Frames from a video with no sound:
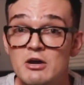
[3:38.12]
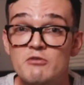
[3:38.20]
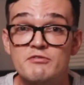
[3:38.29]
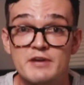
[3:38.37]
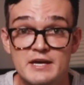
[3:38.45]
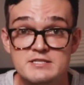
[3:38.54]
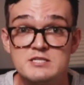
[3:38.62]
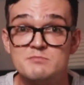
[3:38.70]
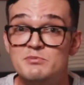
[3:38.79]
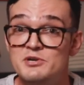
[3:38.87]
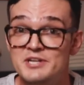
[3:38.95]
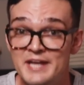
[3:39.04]
of cases
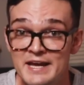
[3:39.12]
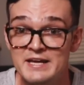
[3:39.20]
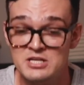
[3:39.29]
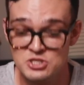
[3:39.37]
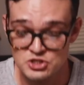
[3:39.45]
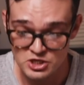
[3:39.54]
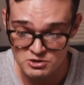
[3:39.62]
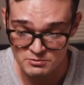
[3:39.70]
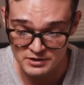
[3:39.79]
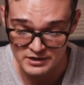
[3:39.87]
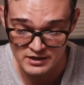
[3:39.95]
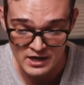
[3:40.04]
per day in
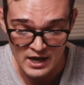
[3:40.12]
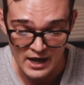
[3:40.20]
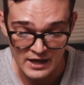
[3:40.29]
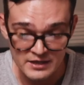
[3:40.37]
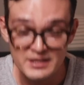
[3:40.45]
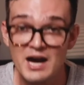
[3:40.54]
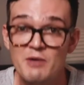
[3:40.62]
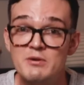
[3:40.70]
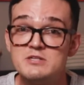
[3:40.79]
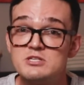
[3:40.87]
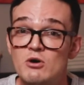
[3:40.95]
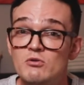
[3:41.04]
January, and now
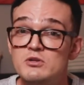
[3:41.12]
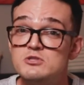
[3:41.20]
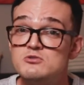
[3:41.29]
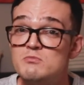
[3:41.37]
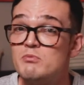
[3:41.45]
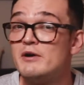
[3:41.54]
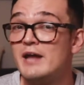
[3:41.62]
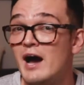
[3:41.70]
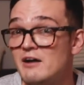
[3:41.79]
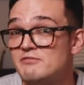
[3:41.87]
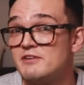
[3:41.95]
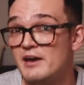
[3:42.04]
it's only
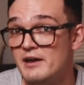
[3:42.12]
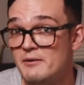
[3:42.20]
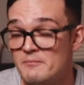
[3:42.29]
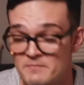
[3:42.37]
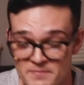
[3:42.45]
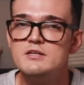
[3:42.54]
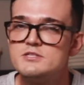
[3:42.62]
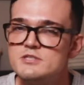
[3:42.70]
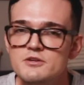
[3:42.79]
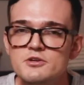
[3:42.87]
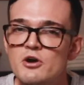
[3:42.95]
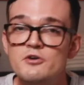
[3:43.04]
2.5k. It's
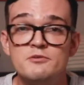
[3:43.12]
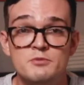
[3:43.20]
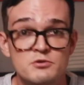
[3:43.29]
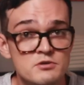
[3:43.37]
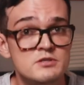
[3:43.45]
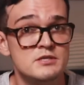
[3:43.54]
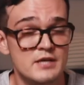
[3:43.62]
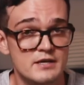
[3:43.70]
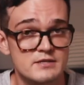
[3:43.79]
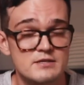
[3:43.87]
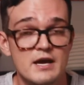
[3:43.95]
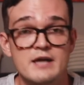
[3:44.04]
not herd immunity
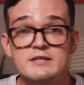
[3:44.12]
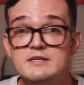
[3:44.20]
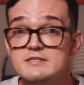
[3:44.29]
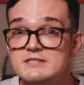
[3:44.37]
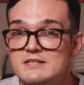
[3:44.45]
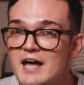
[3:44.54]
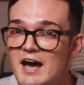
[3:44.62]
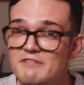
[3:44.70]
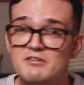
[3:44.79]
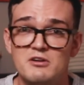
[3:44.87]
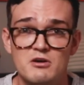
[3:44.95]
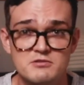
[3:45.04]
yet, and they still have
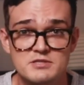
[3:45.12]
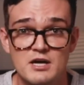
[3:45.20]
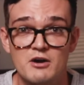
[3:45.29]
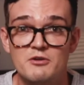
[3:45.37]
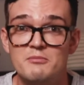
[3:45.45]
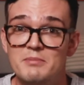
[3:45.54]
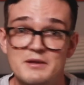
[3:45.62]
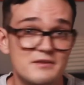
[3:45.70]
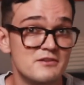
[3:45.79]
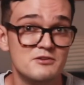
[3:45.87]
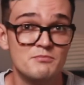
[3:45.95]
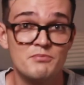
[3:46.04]
a lockdown,
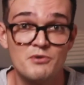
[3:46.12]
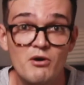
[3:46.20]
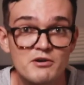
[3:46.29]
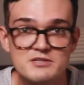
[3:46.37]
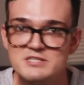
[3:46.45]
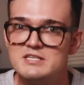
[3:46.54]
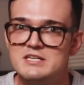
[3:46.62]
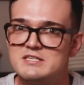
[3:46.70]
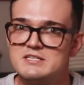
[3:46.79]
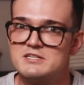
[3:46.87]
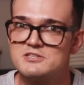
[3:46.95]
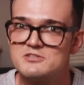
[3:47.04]
but the progress
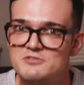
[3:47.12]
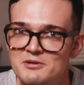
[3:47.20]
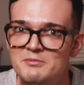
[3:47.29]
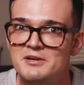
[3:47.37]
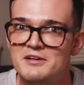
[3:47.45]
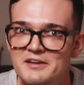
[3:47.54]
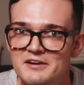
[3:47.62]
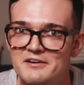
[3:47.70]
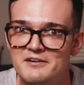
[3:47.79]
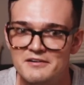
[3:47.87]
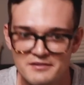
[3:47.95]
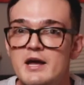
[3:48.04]
is extremely
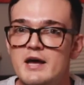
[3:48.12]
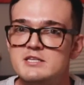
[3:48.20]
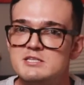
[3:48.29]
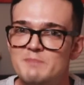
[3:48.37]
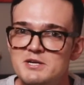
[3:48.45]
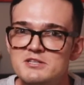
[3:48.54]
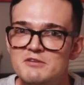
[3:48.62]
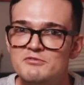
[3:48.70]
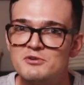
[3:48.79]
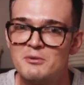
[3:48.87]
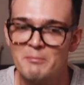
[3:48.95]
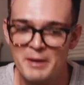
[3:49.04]
clear, especially if
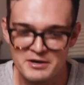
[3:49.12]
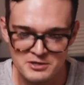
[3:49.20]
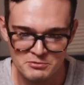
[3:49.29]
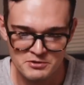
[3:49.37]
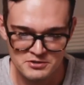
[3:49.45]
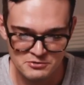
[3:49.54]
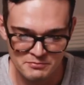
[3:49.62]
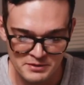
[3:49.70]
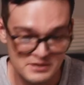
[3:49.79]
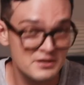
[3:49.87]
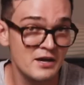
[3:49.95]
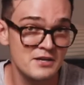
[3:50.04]
you compare it with
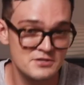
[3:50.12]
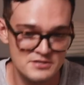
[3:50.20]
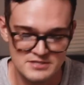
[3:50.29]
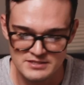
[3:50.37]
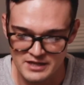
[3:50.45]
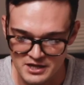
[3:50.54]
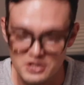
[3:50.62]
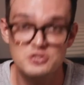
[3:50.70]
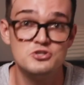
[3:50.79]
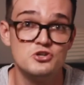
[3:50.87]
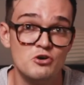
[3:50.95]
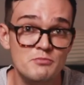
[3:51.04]
European countries like
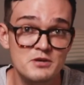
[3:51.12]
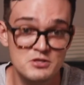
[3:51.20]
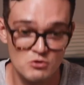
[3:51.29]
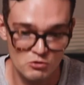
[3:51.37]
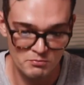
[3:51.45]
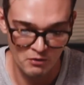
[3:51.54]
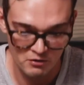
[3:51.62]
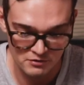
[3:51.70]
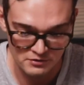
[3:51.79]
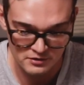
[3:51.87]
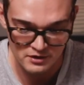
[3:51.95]
Germany or Poland,